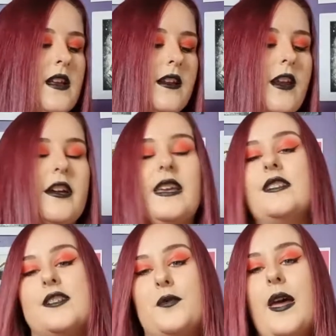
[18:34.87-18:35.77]
look
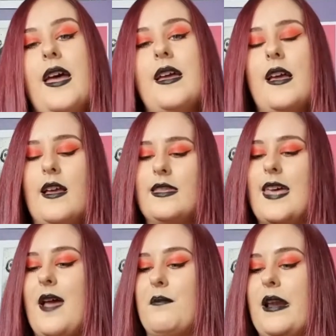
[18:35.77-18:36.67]
into it,
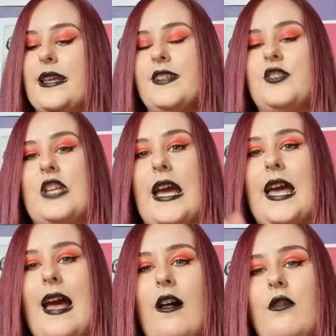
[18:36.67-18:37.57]
then please
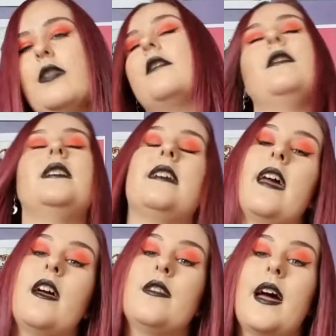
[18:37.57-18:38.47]
check out the
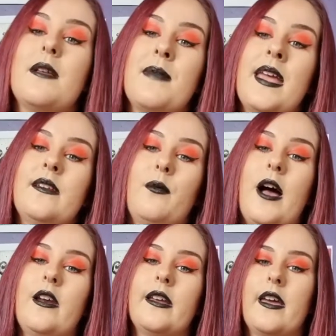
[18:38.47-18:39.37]
video that I made a
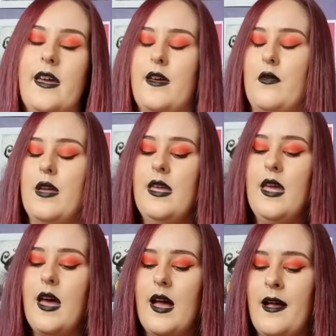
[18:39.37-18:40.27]
while ago.
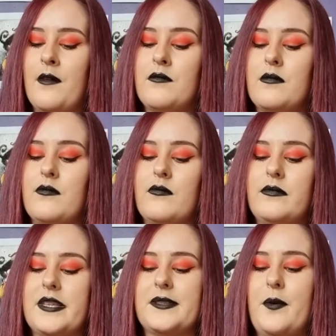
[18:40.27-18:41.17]

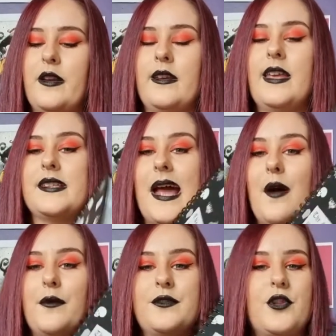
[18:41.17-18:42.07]
This one is
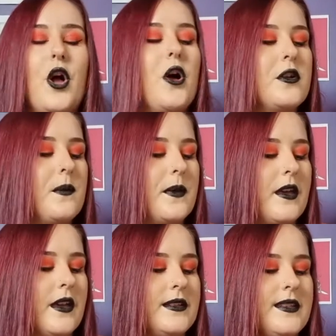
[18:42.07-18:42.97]
out of stock
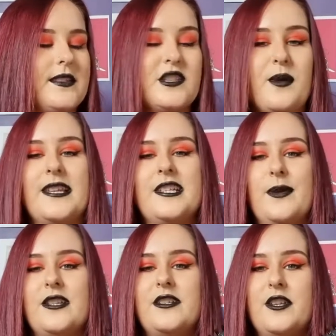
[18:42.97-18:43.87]
because it's the
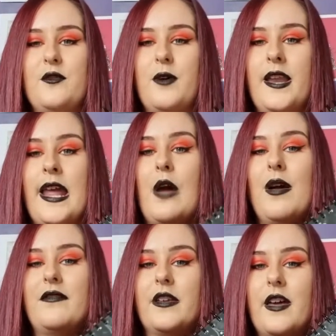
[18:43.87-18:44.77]
2022 one.
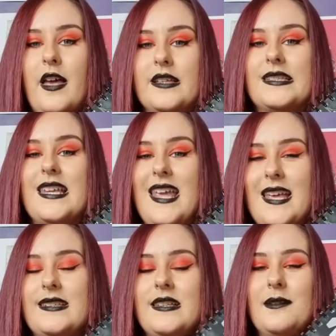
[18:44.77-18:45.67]
However, Kirsty
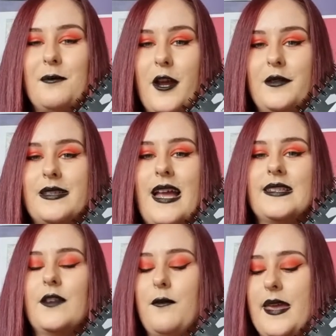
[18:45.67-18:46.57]
is in the
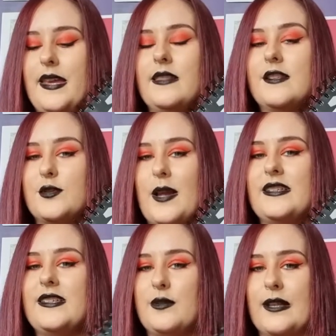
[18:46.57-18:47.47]
process of making the
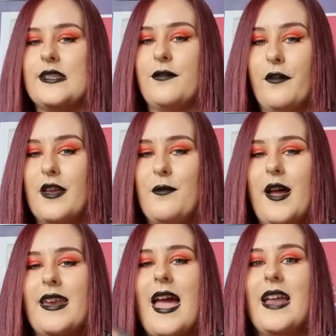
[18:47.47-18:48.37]
2023
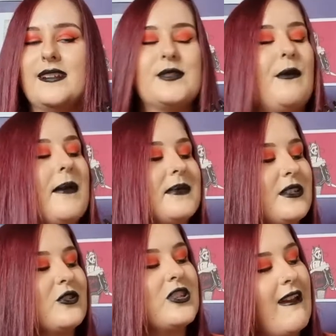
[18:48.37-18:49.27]
one, hence why I'm
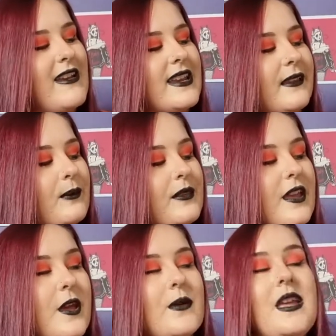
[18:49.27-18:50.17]
still sharing this with
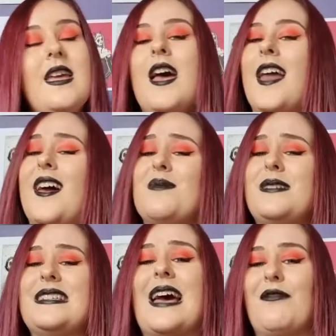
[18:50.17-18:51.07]
you. And
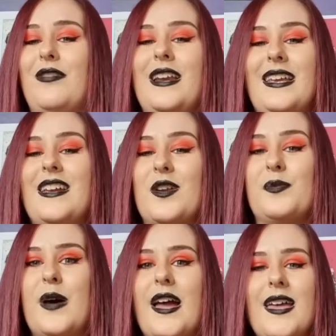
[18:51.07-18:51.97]
I'm definitely going
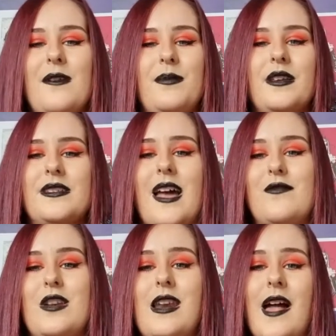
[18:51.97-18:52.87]
to buy it because
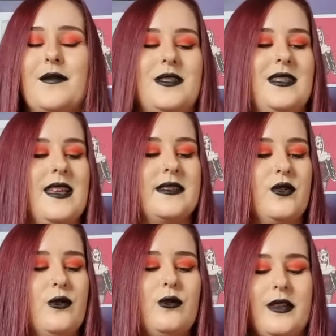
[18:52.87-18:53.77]
I've loved this
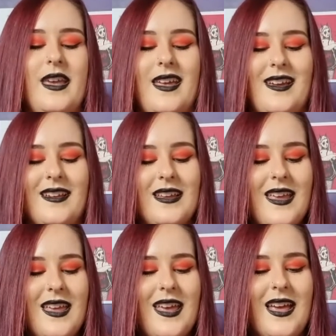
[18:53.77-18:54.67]
all year.
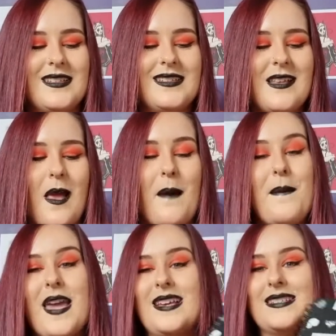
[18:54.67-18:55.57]
It's
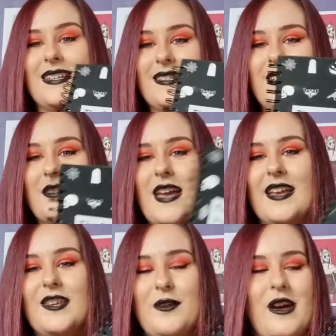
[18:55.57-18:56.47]
amazing. So
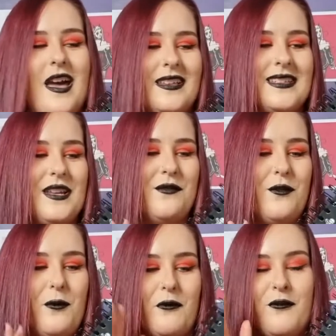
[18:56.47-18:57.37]
thank you, Kirsty,
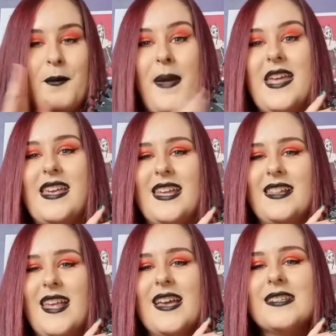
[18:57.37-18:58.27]
for
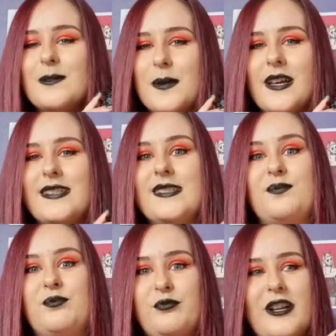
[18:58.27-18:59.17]
making this because
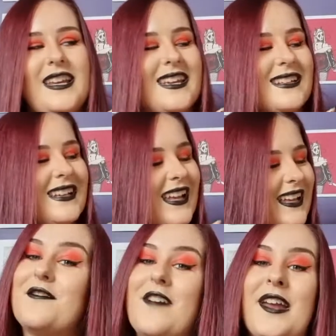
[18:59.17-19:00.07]
it's brilliant.
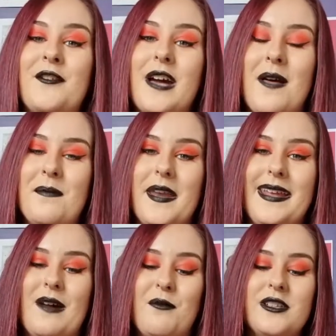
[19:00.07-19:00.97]
The final
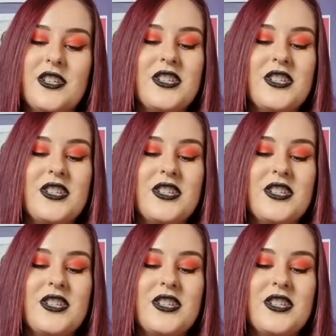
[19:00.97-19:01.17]
company I want to